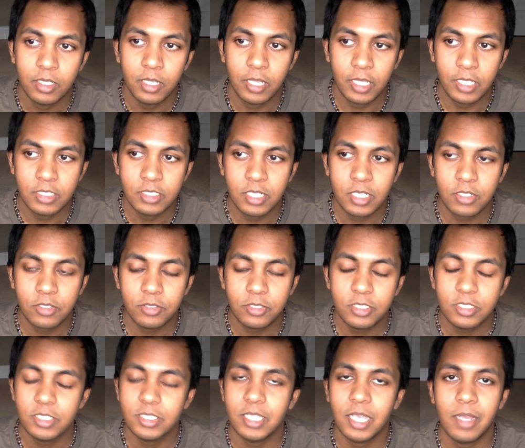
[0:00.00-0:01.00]
It's not going to
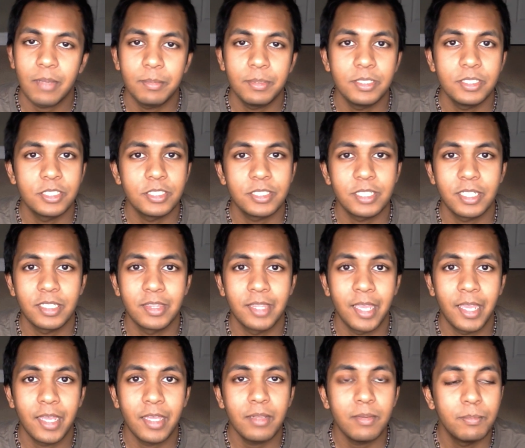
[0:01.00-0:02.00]
just happen just like
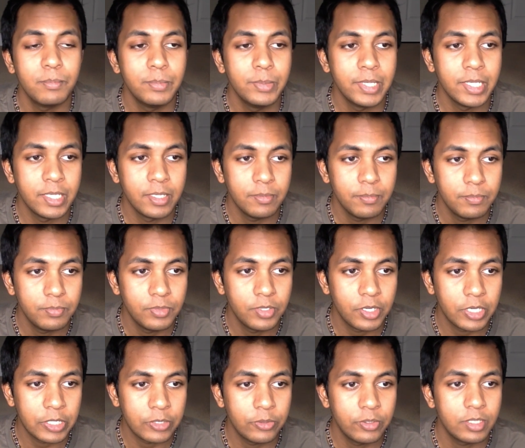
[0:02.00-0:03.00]
that, but
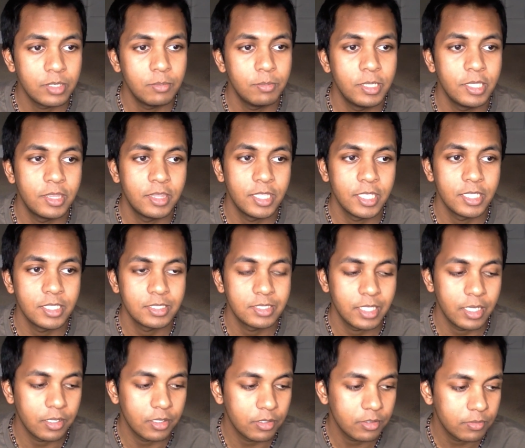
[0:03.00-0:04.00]
there are going to be things
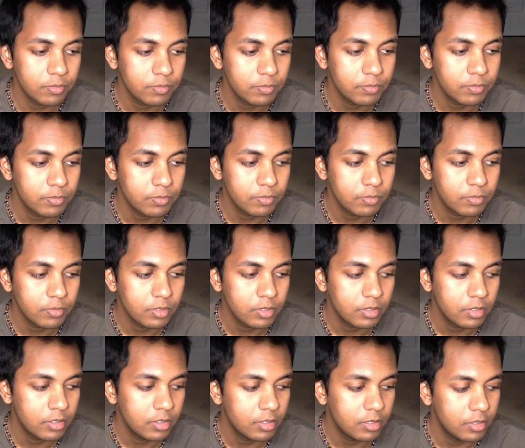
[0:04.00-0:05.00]
that
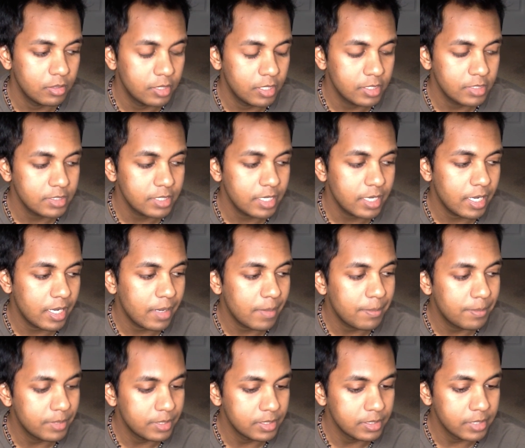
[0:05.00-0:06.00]

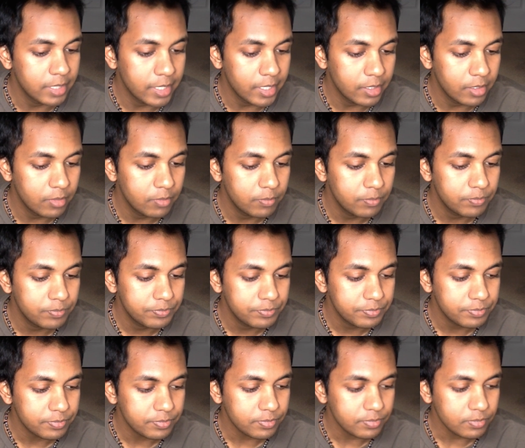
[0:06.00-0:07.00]
happen that
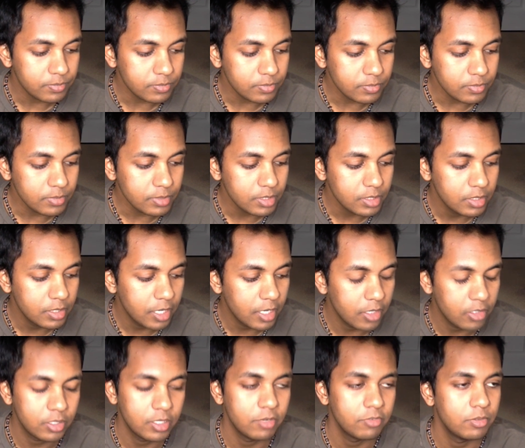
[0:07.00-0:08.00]

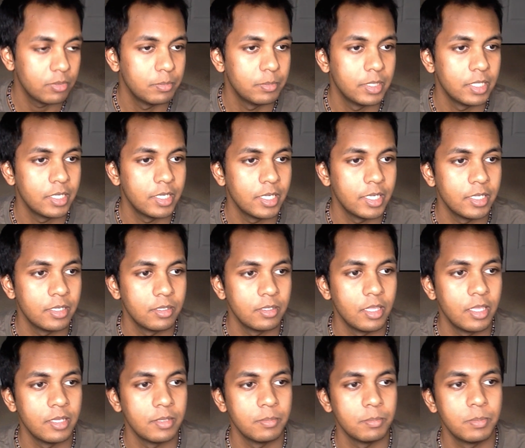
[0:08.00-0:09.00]
our government and
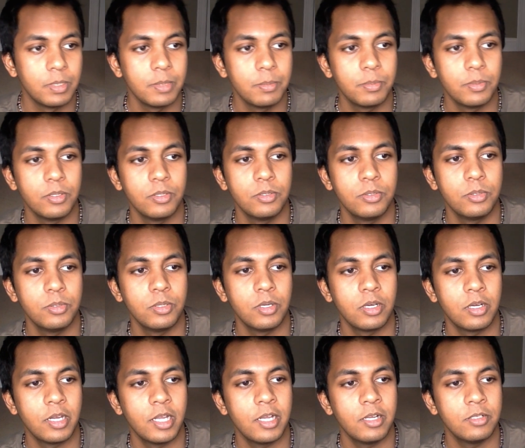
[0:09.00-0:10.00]
people who
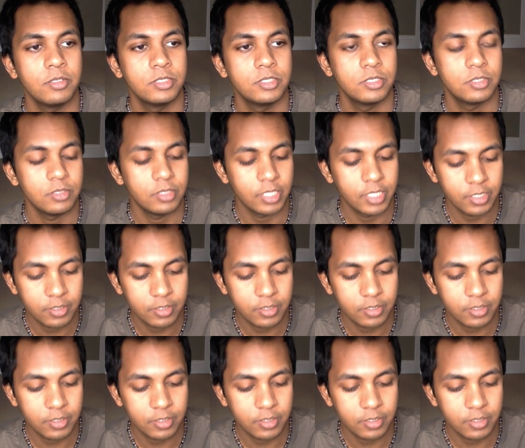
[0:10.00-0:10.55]
are out to